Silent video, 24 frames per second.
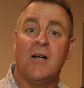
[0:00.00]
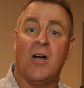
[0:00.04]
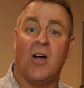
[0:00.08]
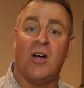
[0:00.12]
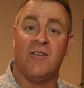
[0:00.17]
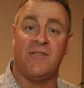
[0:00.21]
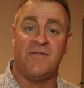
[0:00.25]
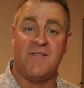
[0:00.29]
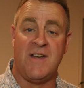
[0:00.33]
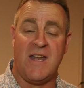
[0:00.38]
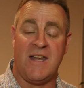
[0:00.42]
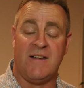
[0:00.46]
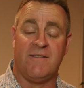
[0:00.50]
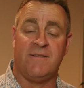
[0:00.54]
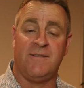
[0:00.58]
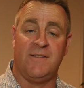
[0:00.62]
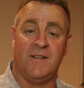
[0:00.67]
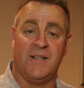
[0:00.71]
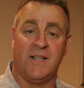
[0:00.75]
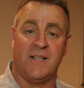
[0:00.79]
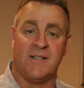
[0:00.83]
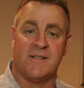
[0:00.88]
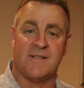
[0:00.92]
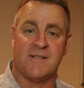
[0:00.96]
of
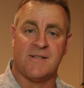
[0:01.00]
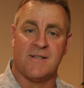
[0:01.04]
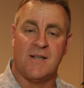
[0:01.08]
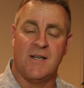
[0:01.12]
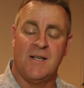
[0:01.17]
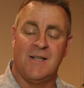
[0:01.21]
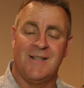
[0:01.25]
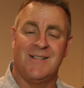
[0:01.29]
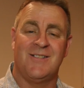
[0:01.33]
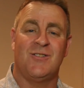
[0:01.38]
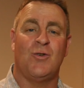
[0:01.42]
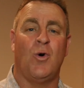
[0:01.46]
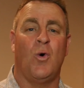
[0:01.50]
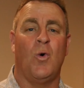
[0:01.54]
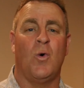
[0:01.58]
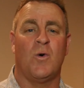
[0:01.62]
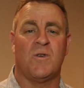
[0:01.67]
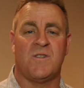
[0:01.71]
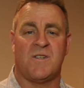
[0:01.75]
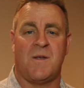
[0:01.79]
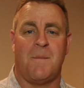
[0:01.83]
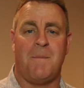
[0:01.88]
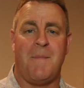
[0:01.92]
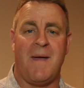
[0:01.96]
Netflix
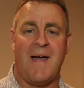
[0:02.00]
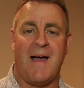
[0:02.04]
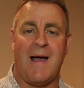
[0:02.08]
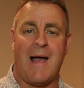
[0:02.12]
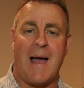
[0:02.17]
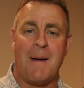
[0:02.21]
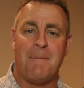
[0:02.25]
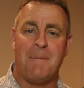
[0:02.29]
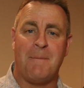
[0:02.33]
talks about a